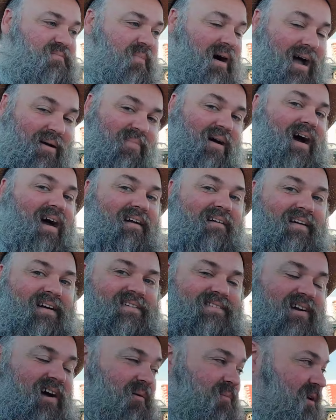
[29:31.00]
my battery
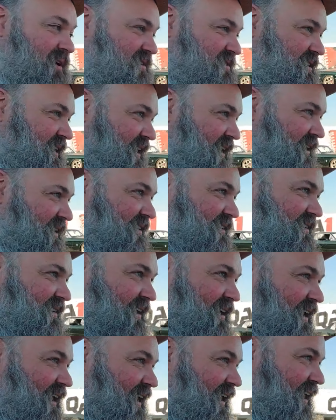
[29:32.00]
is almost dead,
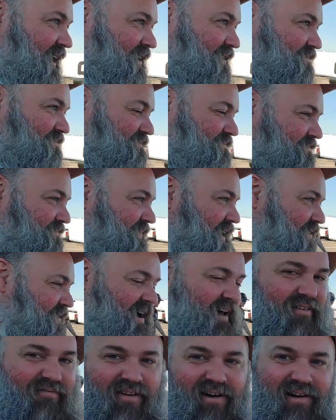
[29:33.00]
and I have
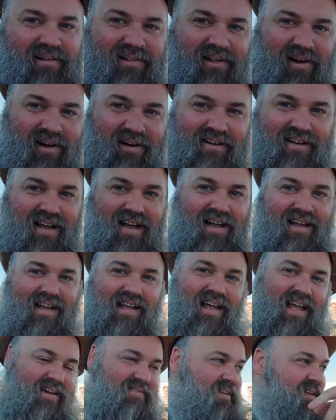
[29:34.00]
had a very long day,
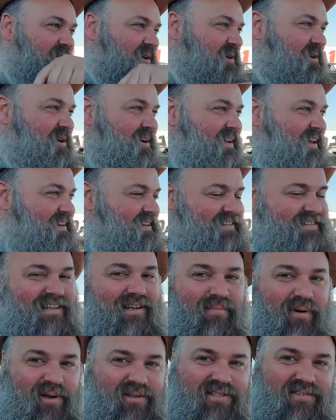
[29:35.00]
even though you didn't get to see
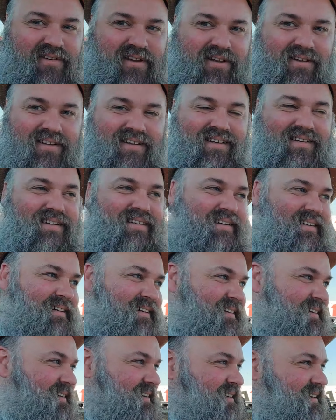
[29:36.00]
most of it.
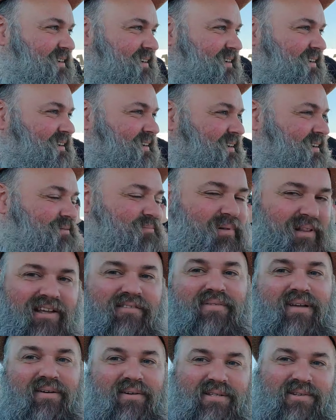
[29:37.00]
Believe
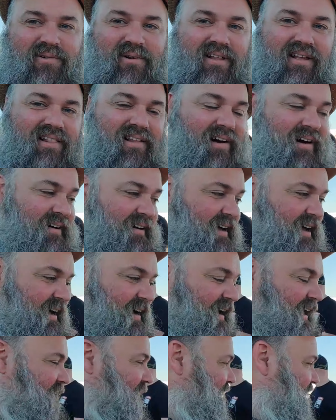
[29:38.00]
me, it was a really long day.
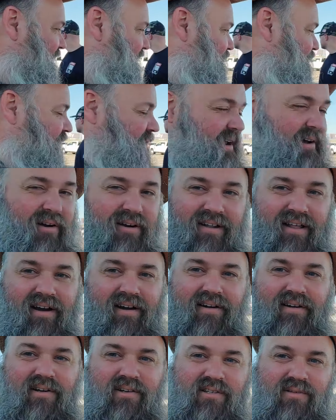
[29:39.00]
We're going to go to dinner
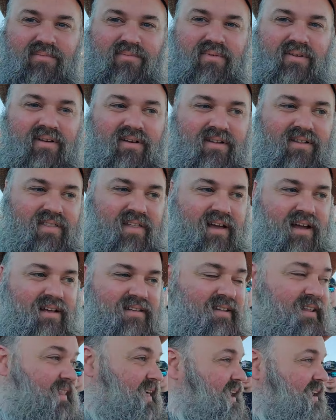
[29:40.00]
and do some
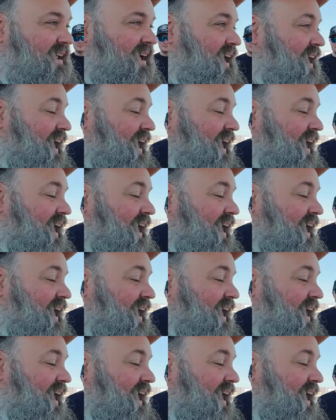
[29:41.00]
things, and then